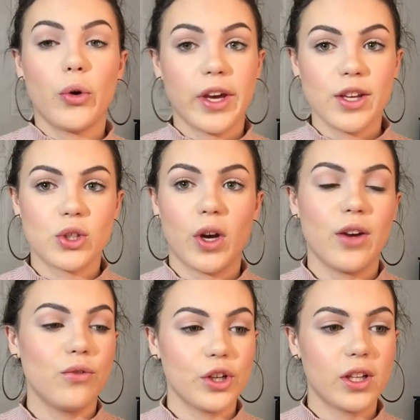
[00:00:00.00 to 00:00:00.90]
Okay, so
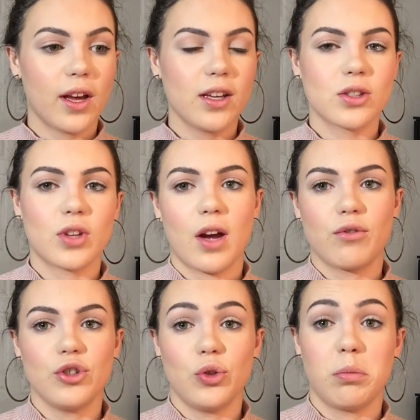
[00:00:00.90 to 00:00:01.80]
I've realized
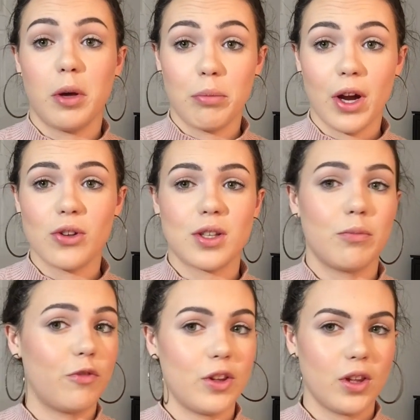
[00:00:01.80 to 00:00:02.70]
after doing my brows and